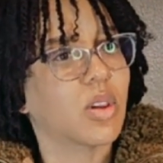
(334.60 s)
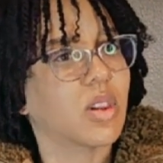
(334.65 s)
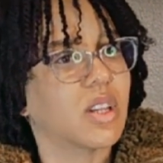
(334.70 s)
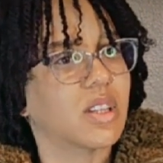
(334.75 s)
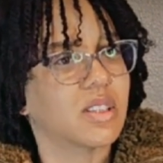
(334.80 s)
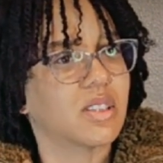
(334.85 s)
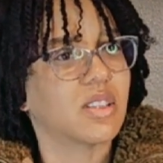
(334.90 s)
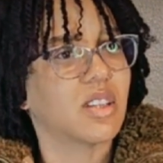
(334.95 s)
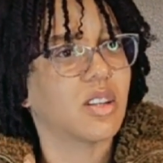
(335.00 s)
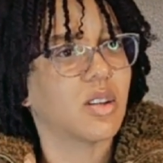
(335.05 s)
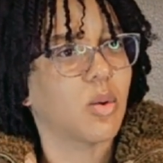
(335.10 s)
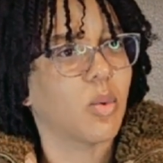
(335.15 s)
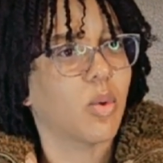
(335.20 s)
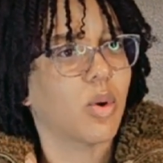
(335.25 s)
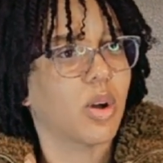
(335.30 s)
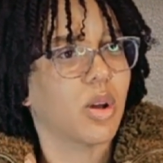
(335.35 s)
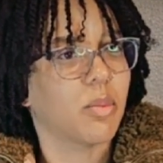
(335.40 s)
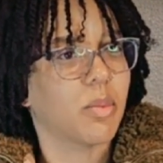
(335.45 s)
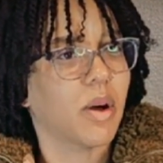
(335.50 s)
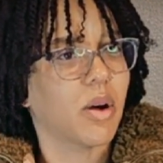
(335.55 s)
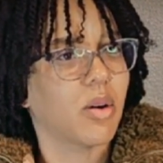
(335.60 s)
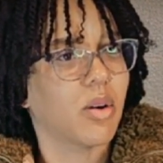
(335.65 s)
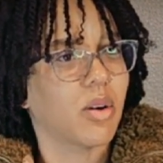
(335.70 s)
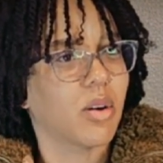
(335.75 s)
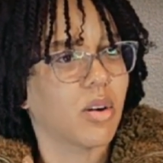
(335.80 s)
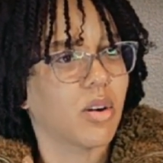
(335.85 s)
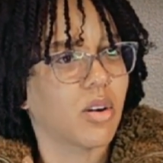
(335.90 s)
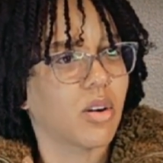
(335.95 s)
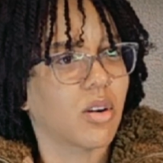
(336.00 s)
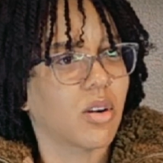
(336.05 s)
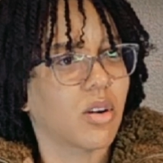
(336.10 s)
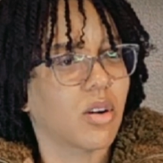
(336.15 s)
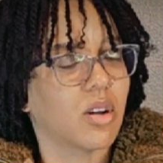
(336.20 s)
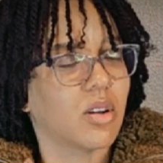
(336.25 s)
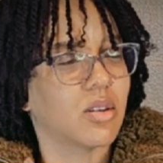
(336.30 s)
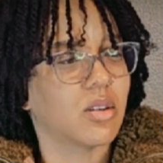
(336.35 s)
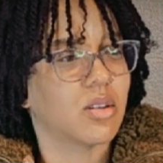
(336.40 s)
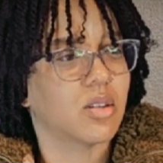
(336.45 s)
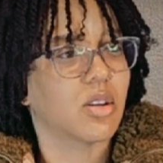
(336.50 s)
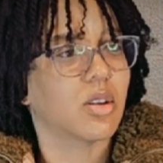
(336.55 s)
one less thing to worry about her
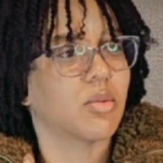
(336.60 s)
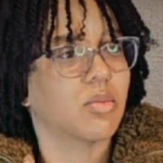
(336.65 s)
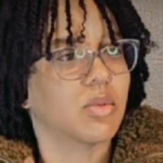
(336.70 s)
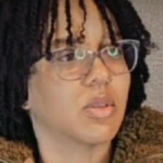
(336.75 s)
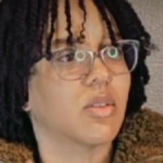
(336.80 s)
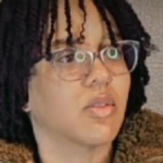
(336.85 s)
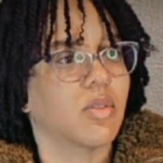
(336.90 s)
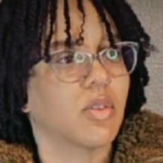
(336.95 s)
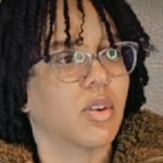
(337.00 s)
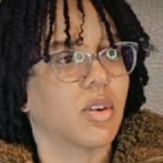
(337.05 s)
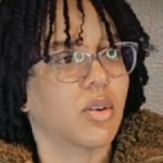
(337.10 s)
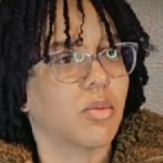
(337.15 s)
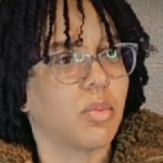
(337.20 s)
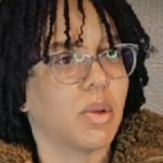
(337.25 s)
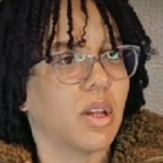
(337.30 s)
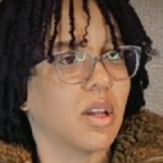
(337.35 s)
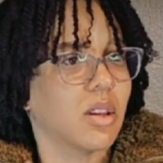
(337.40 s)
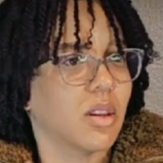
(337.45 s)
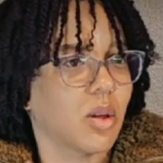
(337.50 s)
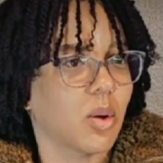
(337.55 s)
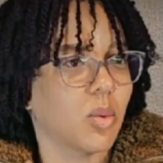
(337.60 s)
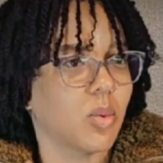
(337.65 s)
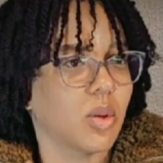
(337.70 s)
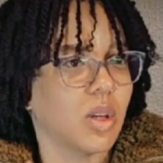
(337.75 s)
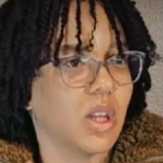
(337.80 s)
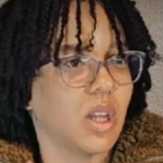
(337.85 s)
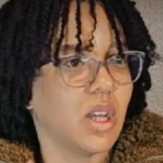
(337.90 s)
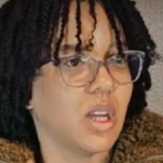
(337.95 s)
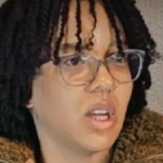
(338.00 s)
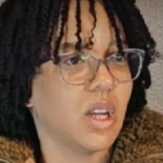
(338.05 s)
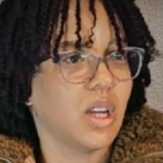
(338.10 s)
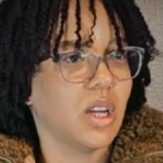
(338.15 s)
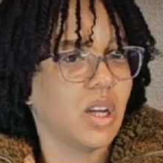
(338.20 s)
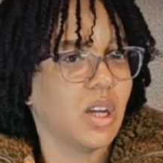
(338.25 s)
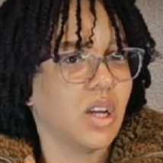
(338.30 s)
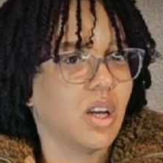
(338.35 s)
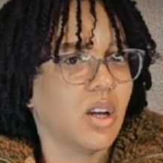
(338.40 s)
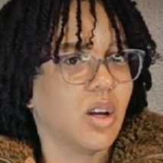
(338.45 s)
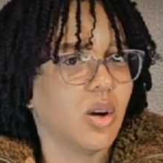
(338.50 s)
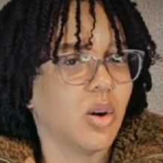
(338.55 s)
in terms of her being lonely,
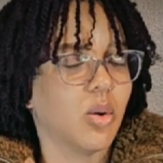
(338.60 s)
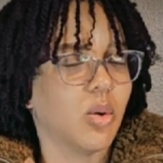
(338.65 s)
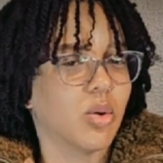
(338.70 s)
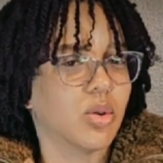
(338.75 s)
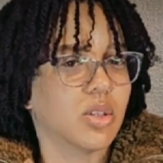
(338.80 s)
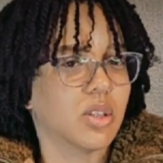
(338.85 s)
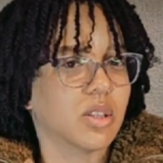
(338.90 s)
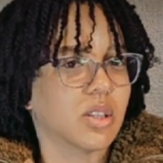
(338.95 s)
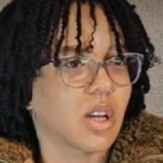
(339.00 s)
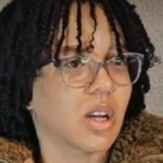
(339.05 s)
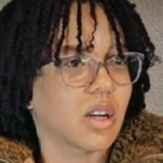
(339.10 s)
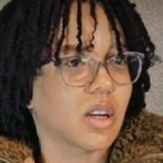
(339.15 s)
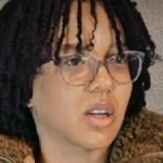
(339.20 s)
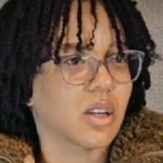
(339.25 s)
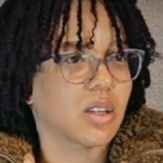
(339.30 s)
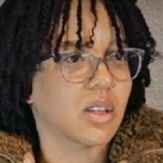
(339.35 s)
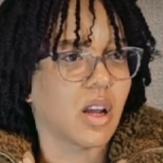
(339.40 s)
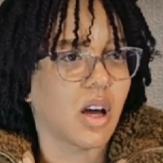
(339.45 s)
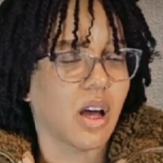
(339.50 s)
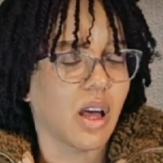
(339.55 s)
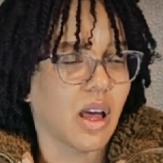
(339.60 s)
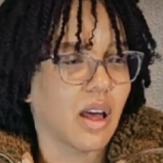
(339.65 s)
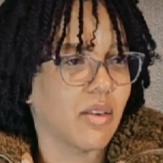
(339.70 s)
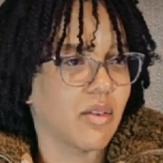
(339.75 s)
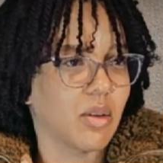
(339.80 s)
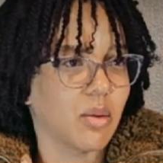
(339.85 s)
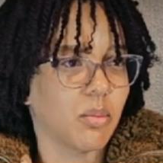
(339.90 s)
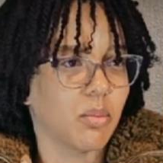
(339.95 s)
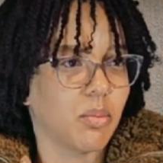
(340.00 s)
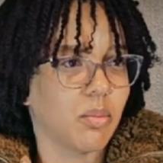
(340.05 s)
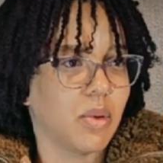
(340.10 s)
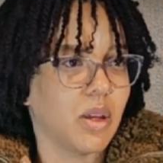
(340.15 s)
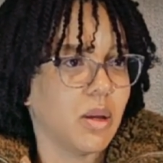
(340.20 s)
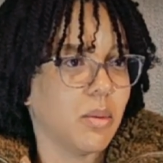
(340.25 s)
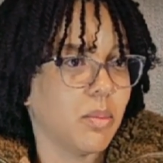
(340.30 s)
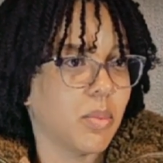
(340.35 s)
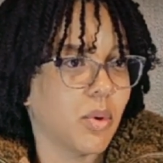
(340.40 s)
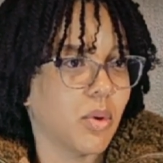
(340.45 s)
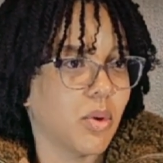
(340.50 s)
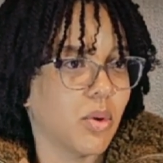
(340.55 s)
or just like not having
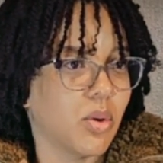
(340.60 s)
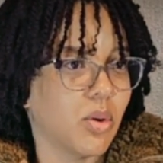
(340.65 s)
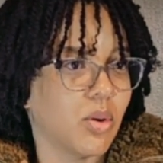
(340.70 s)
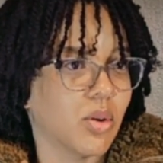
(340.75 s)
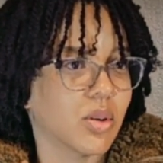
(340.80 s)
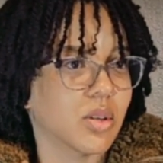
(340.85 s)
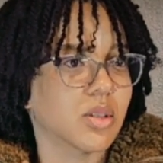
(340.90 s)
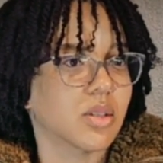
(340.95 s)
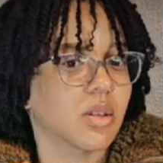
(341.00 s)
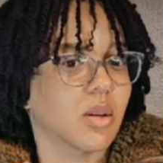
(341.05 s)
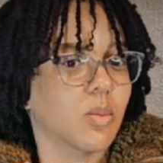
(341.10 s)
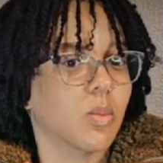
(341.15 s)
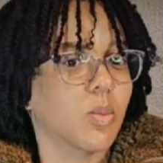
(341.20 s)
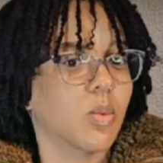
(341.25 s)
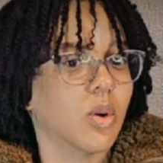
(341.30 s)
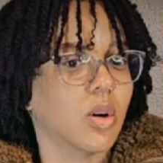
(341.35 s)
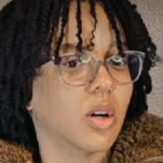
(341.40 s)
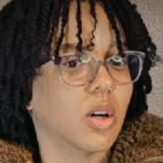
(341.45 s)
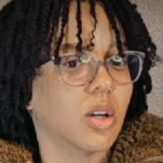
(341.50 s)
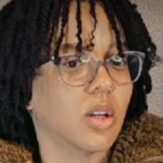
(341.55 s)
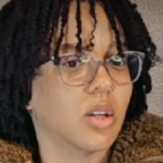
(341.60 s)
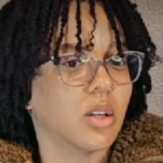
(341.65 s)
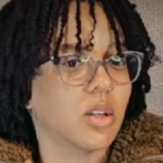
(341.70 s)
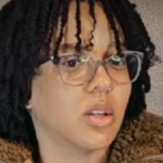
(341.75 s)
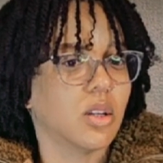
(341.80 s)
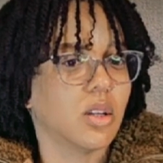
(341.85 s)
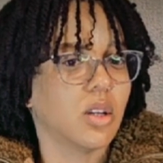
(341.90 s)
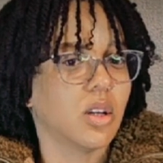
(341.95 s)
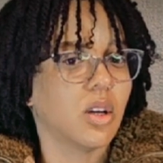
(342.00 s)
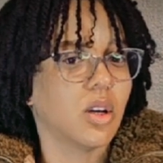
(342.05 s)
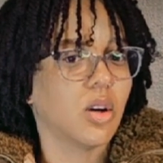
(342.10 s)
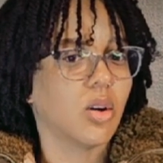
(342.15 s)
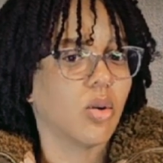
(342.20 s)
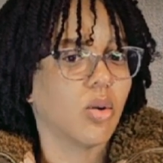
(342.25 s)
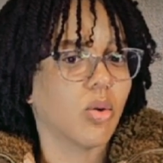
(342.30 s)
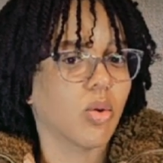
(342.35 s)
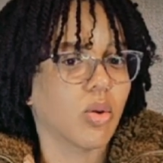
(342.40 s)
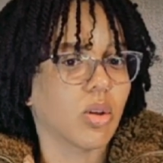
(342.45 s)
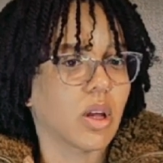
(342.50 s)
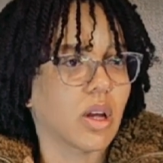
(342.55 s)
people or someone,
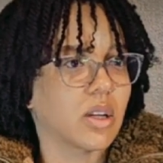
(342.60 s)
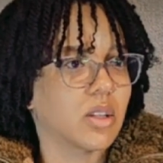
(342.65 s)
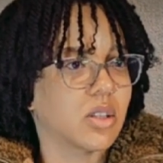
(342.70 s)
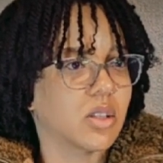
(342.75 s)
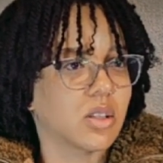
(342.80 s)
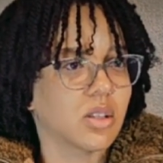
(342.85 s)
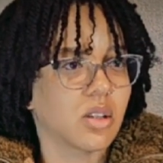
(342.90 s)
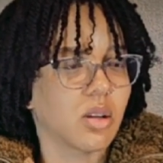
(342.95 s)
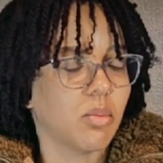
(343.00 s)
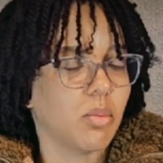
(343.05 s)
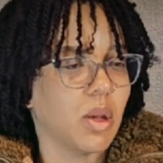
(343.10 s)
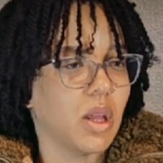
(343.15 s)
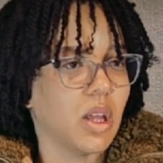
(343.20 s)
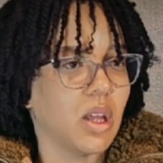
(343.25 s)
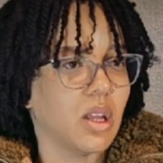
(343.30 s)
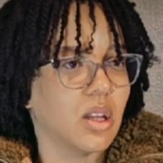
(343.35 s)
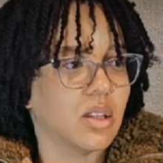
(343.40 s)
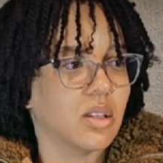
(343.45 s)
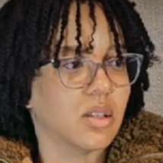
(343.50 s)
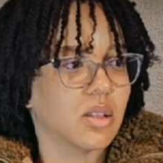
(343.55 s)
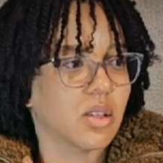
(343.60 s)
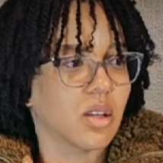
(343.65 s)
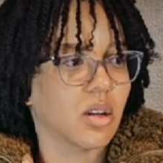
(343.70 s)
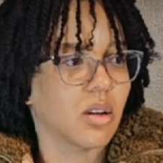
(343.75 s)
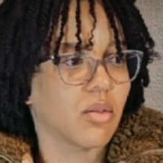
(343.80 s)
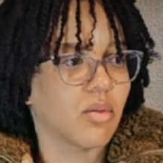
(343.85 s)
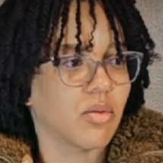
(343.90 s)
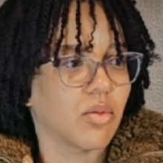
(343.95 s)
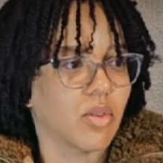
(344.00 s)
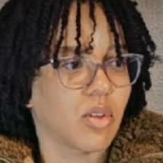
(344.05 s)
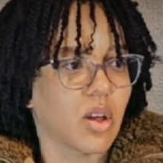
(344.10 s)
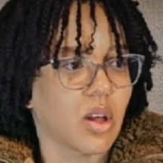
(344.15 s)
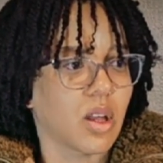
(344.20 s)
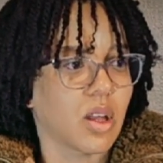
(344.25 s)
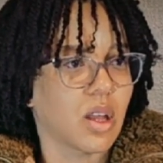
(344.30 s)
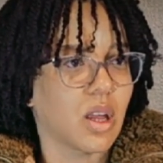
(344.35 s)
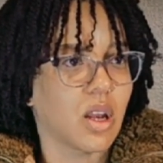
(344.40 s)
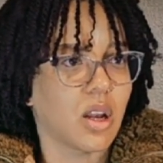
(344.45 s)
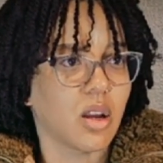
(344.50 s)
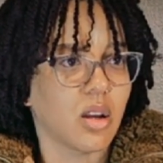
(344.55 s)
or like just the means of
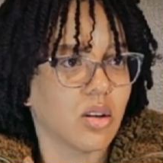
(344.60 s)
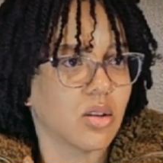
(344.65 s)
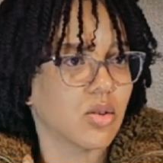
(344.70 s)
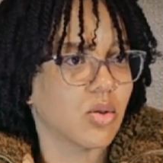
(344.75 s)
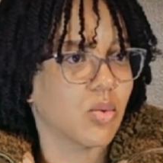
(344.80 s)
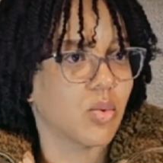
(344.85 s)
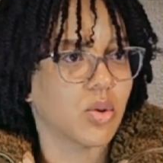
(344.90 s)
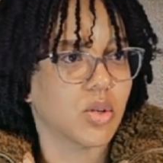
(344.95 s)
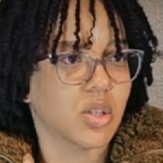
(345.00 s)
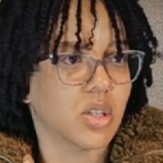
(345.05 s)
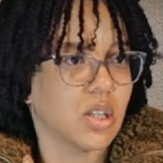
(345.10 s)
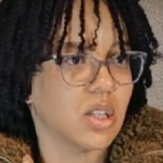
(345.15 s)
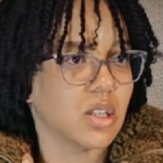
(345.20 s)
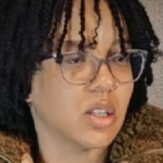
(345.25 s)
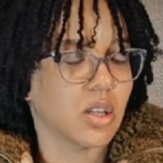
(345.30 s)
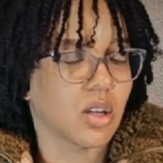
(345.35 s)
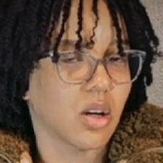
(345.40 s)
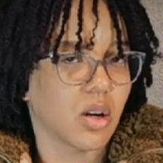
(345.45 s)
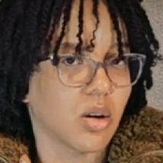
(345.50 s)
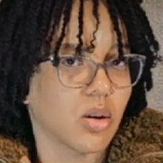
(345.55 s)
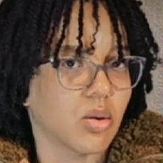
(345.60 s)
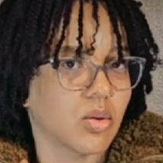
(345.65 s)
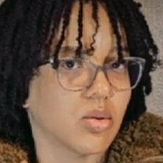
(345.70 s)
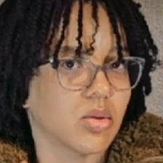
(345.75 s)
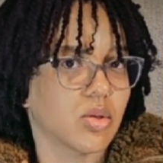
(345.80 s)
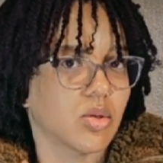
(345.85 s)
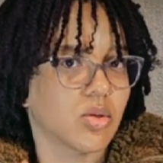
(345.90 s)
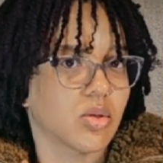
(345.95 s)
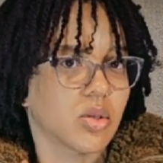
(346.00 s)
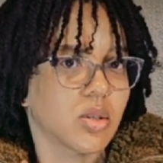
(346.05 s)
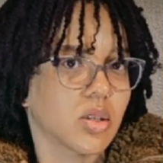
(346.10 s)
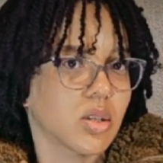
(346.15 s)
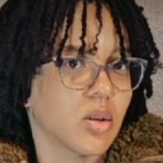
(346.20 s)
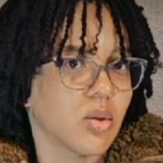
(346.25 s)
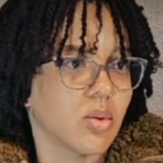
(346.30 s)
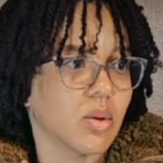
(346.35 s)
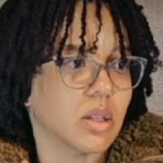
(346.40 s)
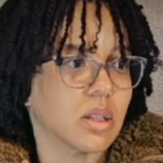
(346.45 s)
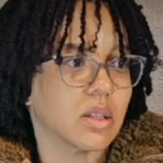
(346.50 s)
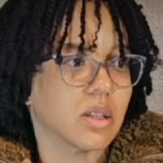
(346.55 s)
like getting to where she needed to go. So
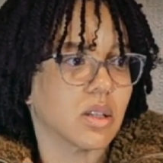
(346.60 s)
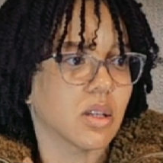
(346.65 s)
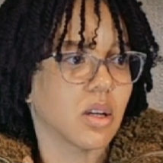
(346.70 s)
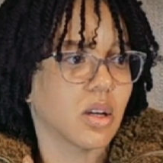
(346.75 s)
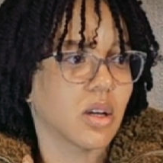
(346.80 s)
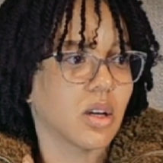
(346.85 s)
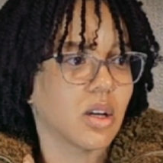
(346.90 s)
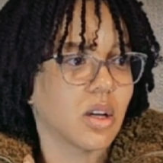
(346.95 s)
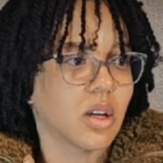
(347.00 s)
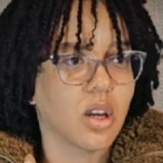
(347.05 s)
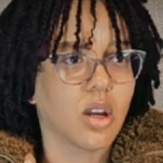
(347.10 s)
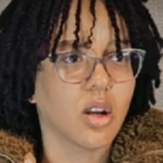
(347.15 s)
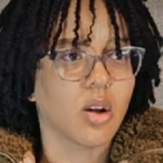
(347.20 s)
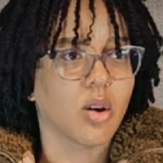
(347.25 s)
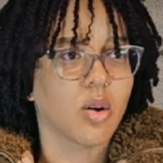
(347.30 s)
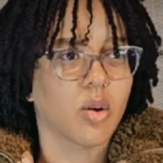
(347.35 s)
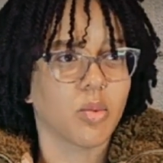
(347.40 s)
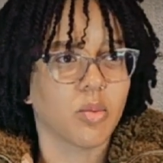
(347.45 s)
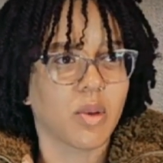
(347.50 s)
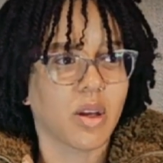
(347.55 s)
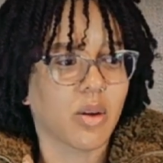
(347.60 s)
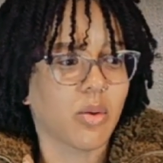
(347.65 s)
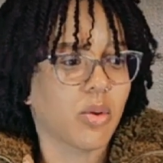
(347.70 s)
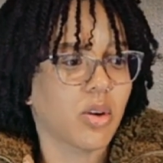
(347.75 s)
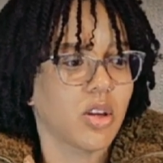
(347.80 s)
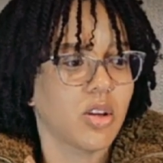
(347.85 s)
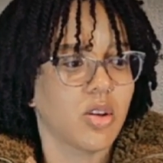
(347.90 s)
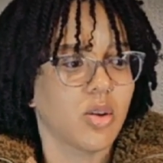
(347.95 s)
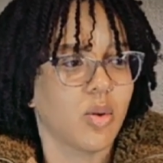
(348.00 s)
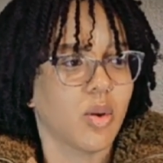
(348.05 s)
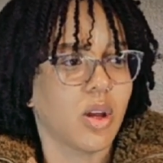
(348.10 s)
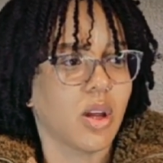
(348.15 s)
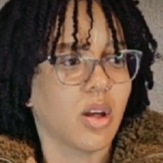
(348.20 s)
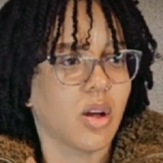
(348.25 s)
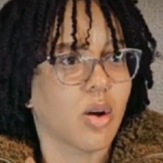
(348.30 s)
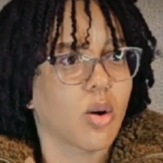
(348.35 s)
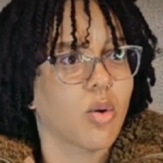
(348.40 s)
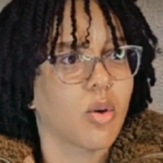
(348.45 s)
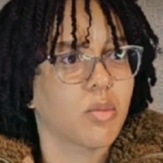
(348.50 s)
she was, I'm like, what are you doing?